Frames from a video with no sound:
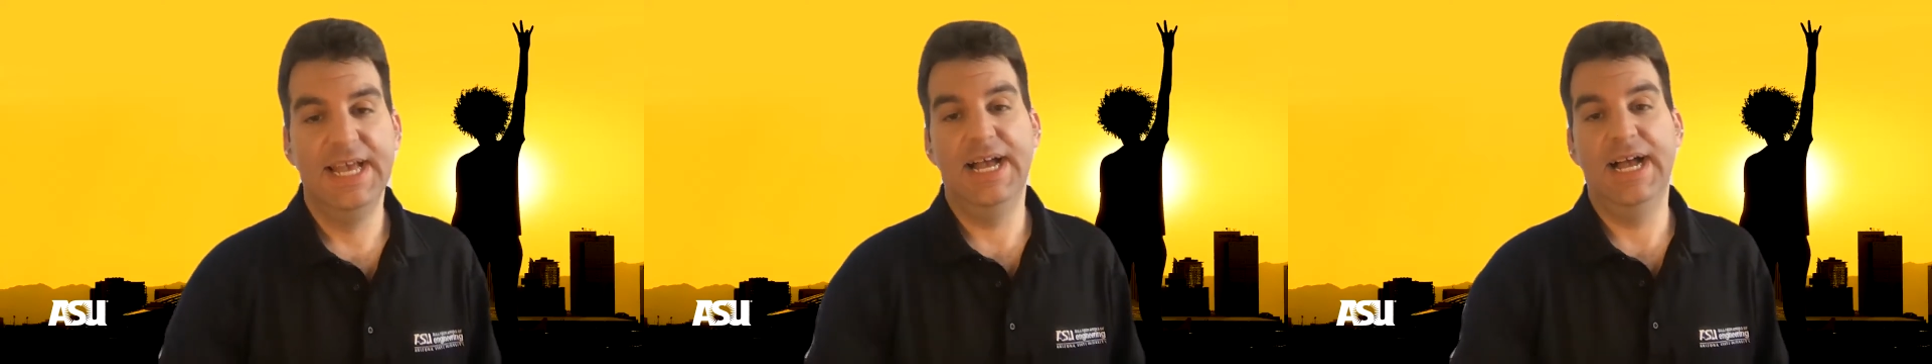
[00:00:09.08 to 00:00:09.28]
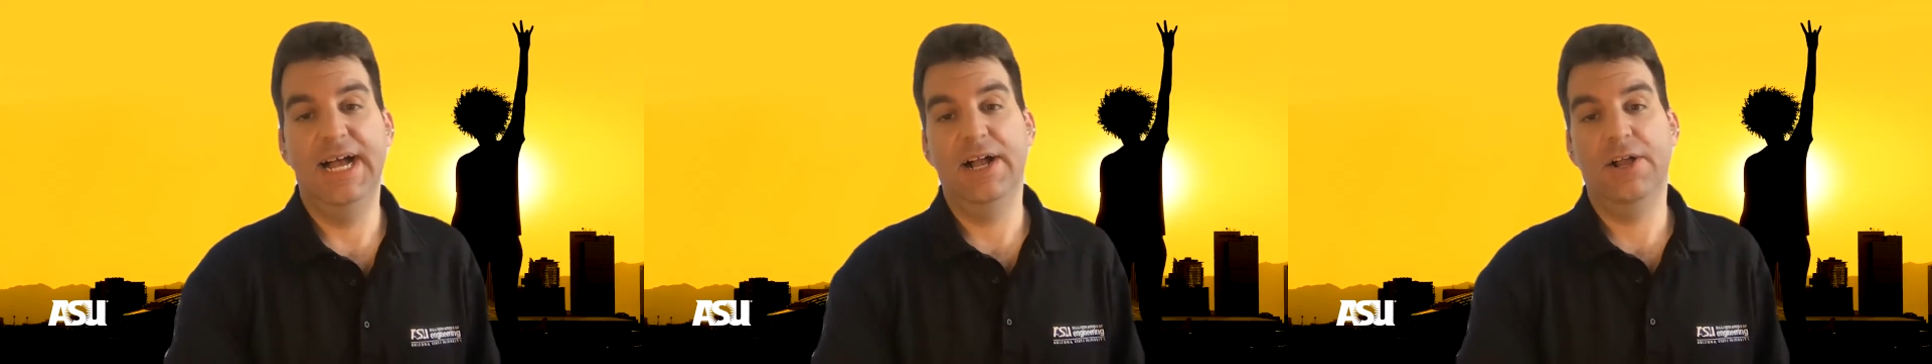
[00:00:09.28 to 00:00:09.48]

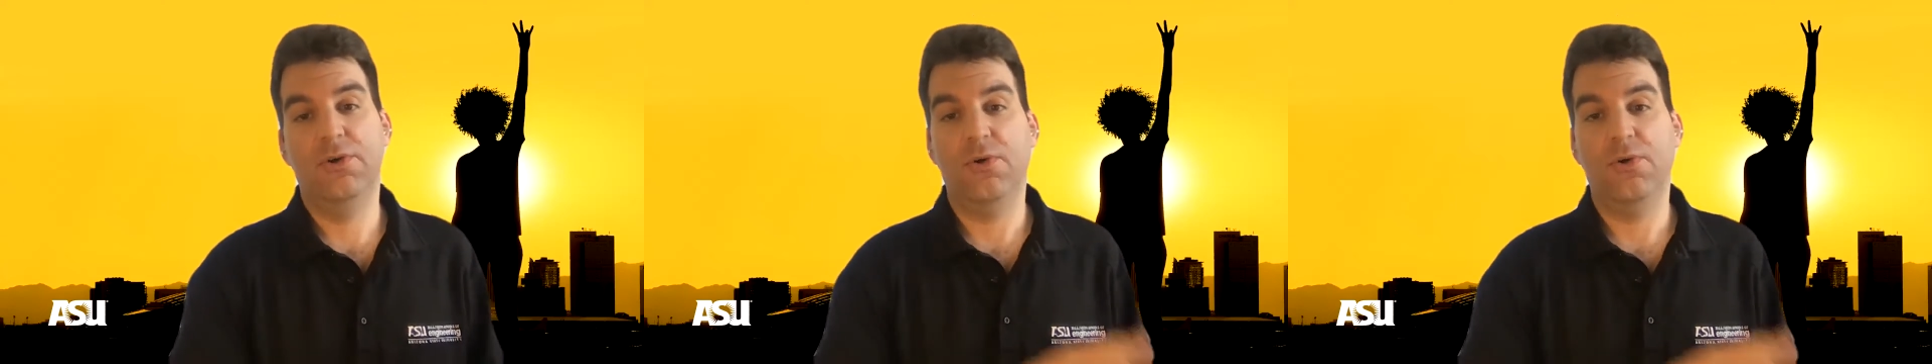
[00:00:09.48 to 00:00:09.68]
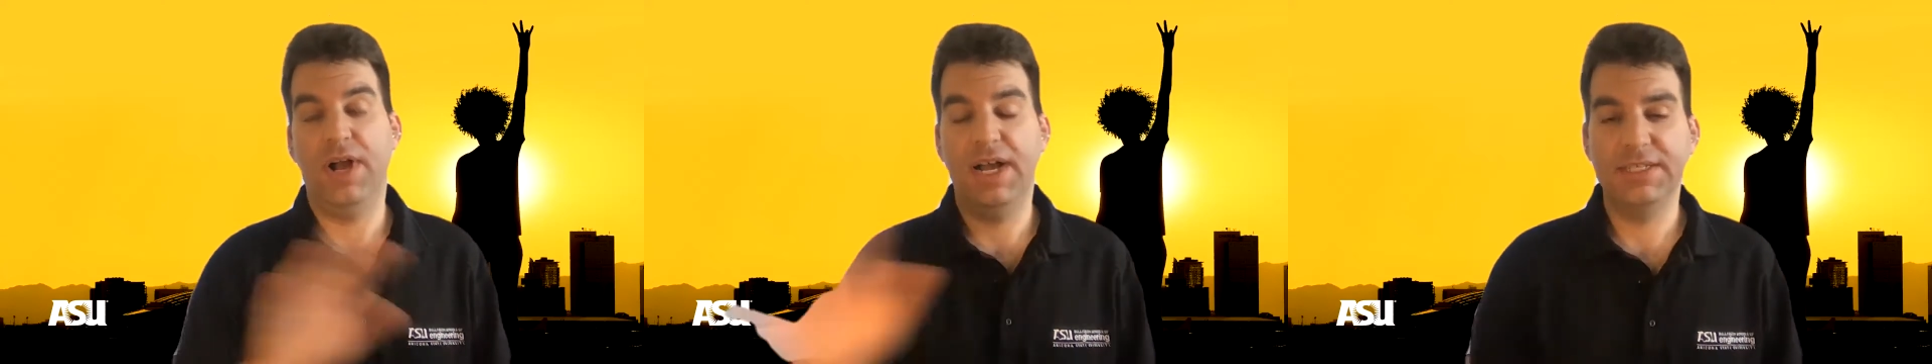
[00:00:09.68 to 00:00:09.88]

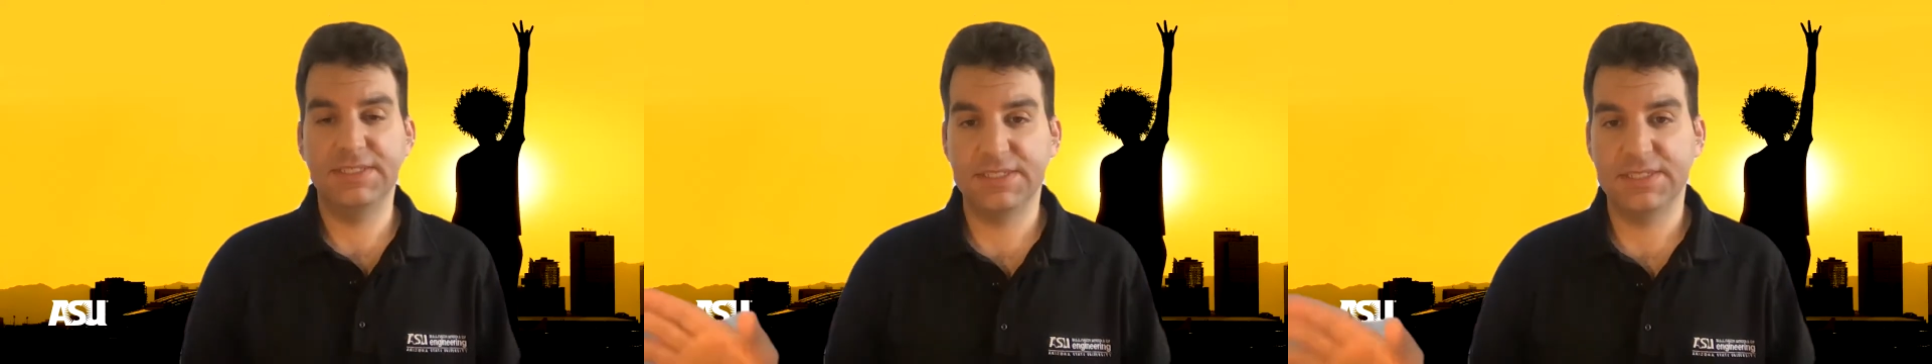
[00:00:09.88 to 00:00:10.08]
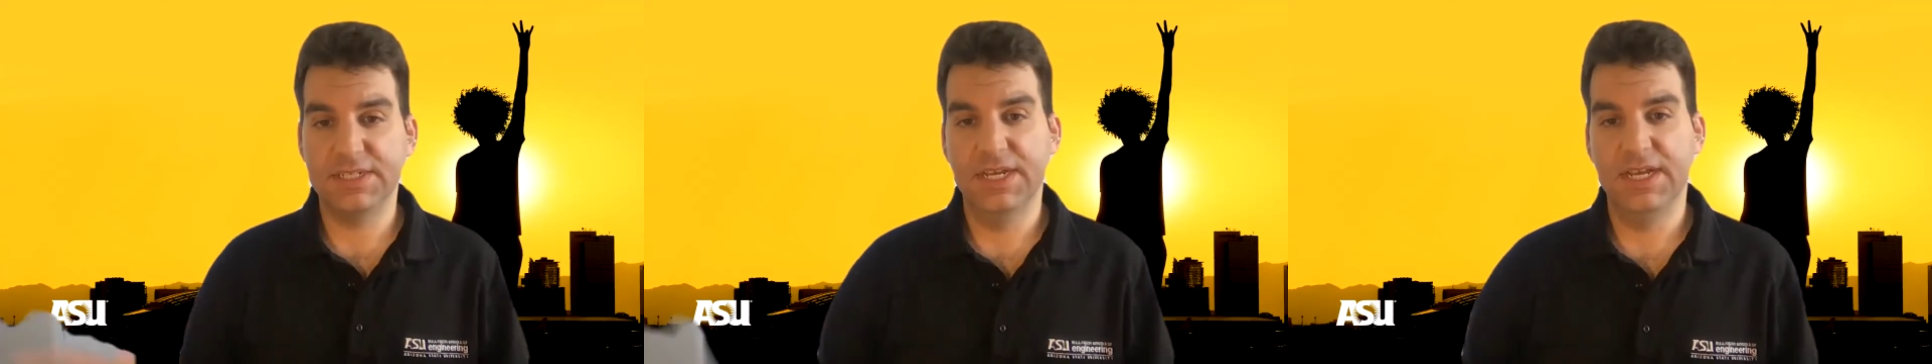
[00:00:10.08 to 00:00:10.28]

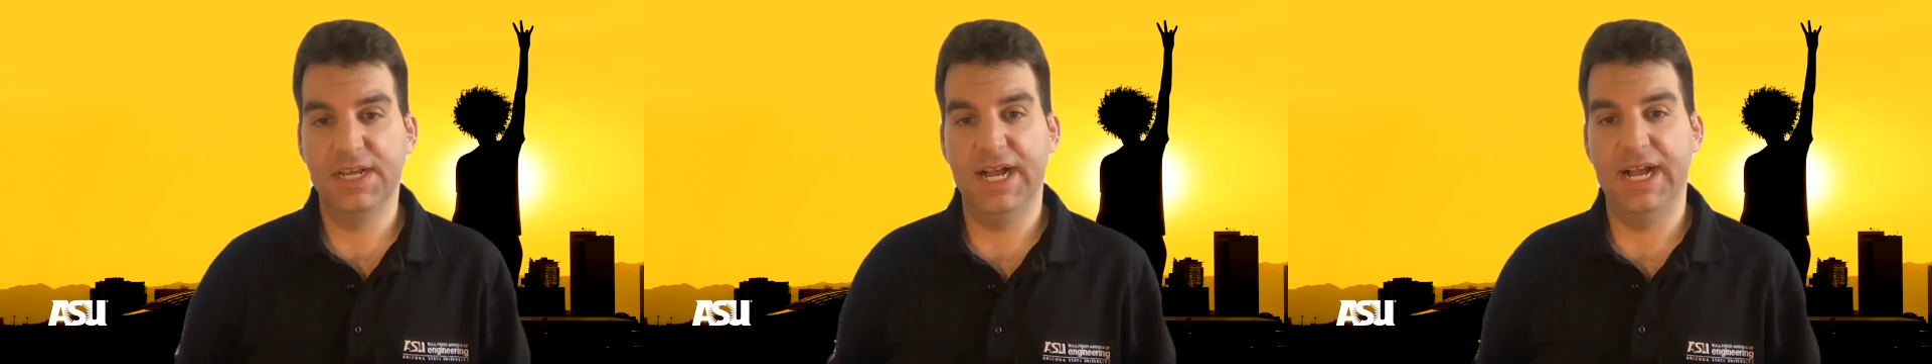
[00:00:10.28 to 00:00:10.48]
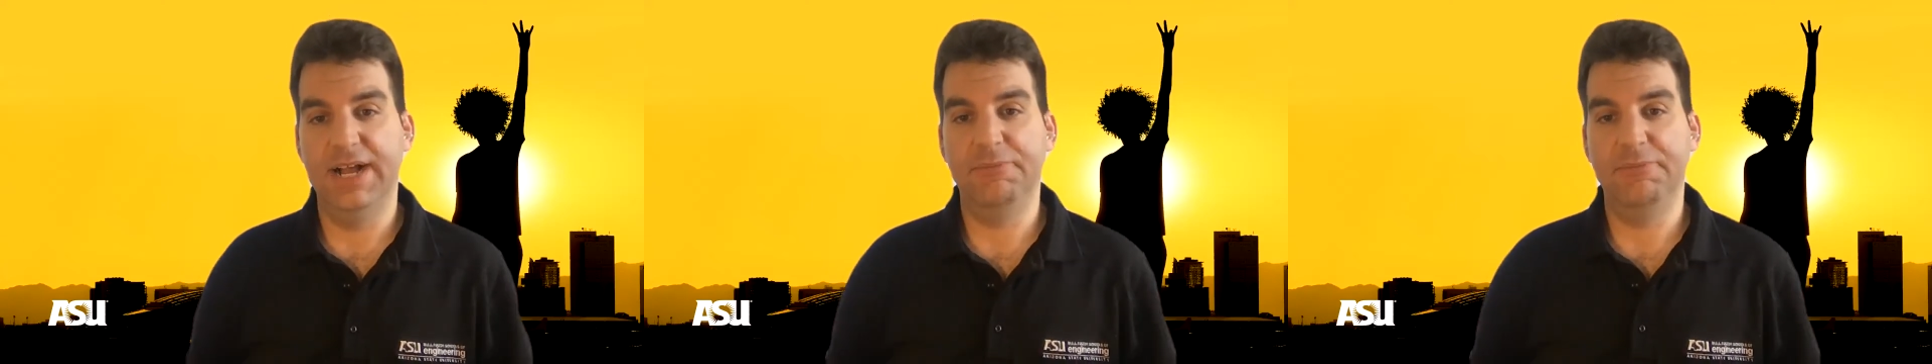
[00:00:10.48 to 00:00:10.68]
Across
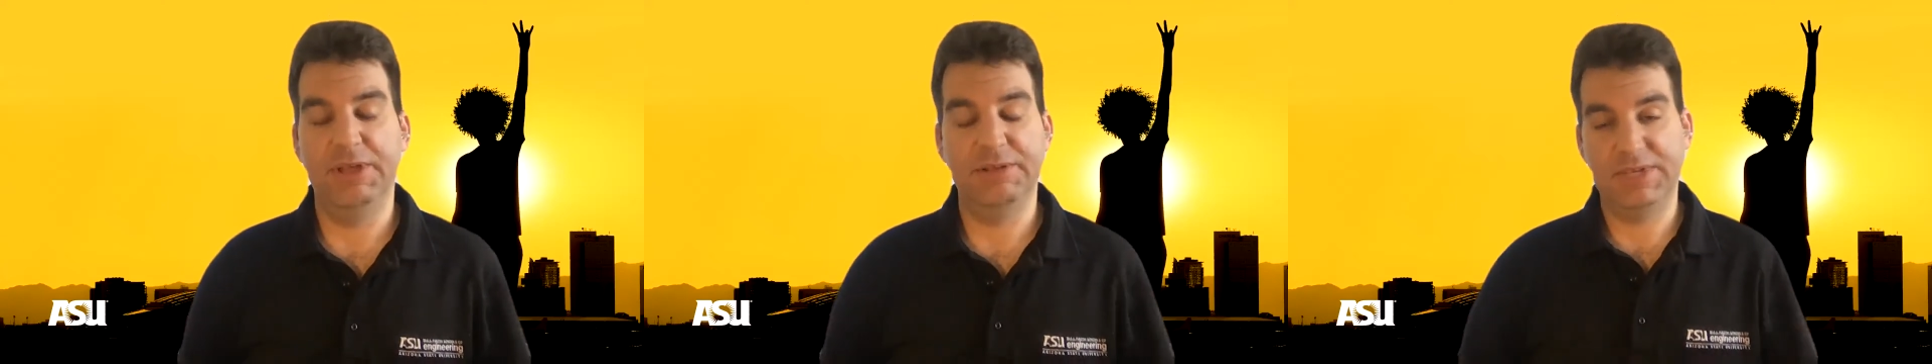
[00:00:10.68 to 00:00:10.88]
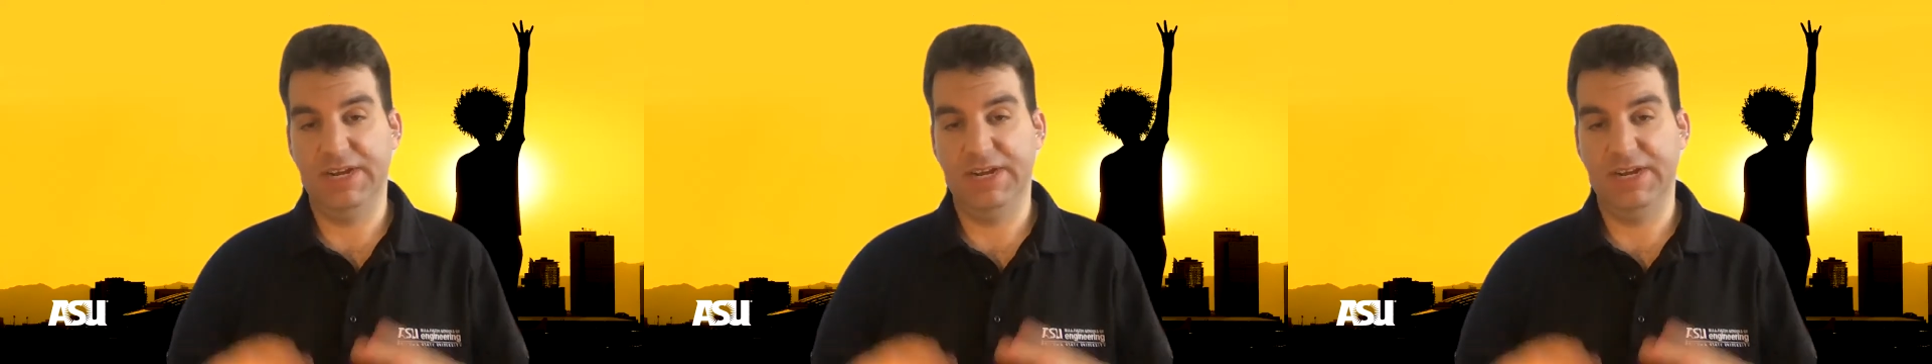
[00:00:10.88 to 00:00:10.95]
the